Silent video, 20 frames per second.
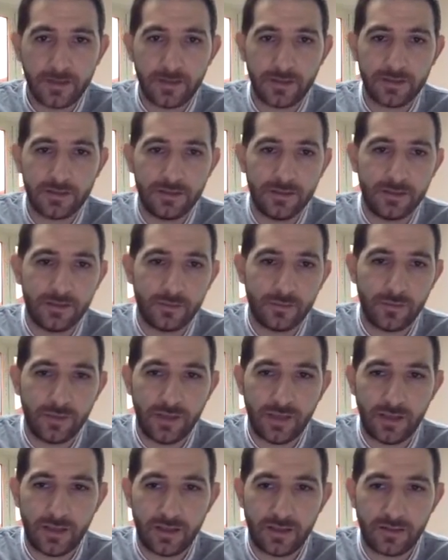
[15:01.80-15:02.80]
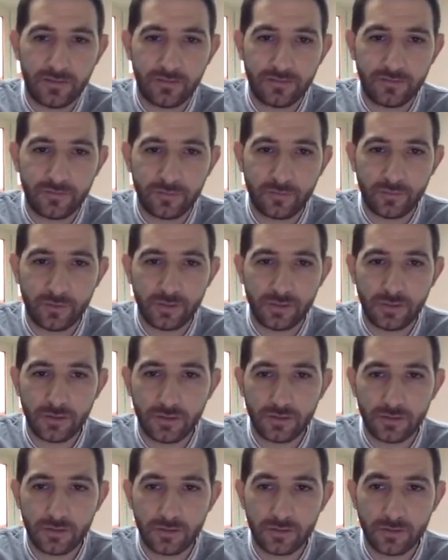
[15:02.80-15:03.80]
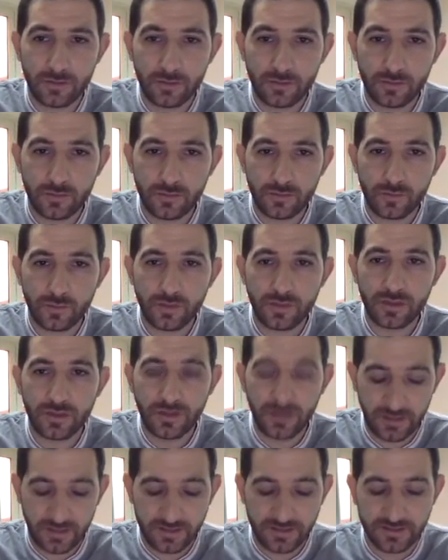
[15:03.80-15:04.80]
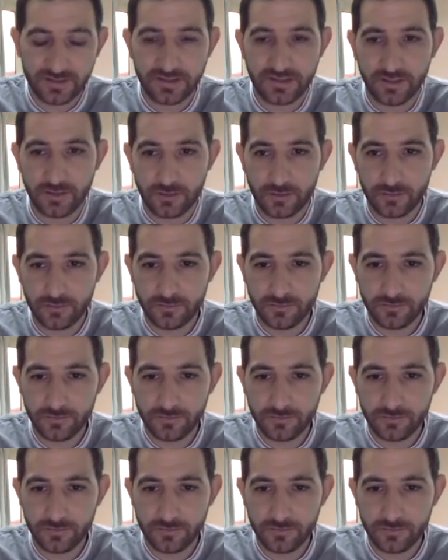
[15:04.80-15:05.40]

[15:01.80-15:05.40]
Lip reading: And here we have 1, 1, and 0.